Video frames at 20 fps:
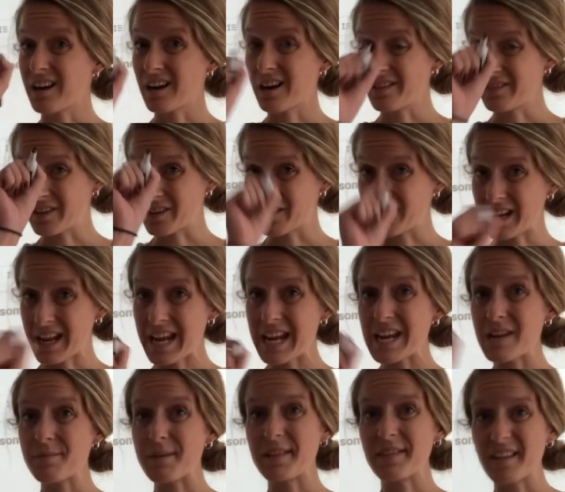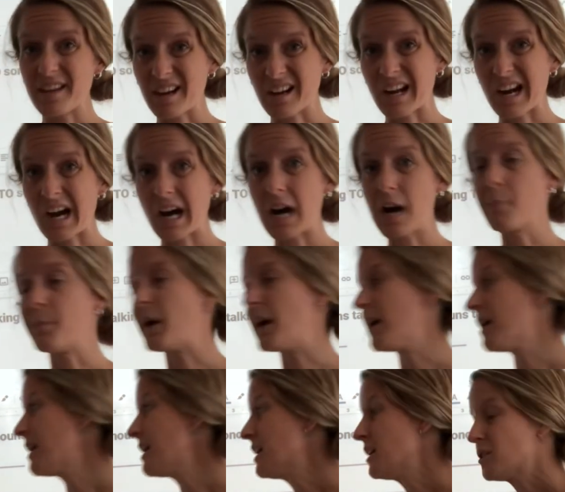Their name and then a
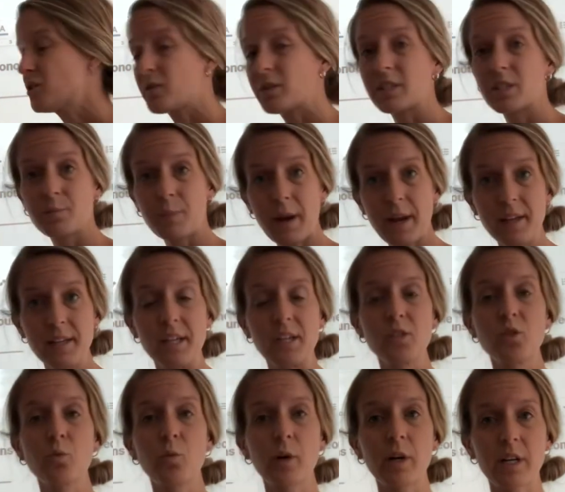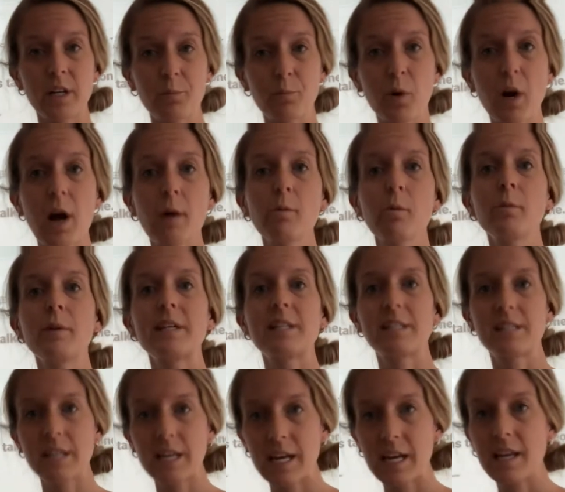comma. So in Spanish, we're going to probably
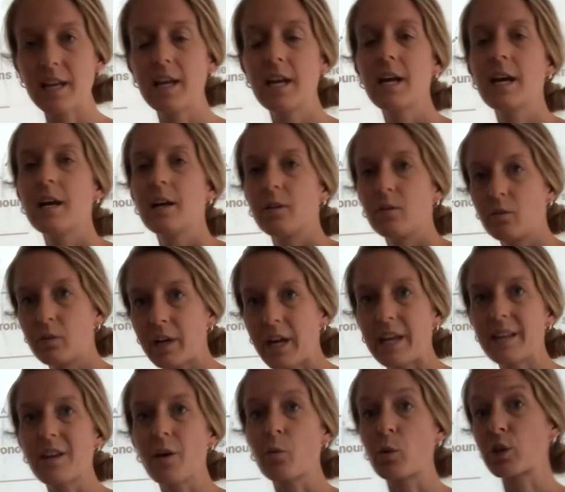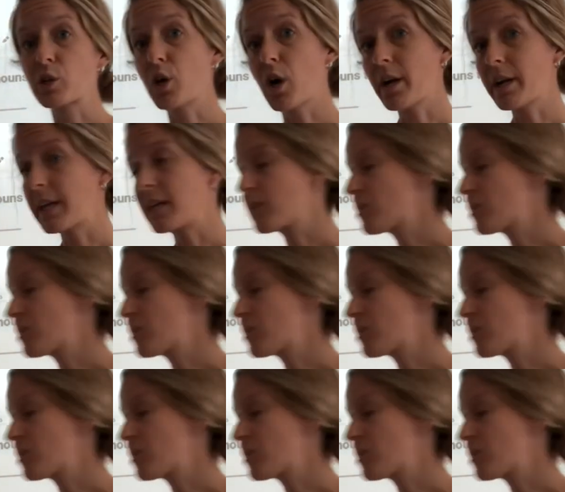see, okay, that we're talking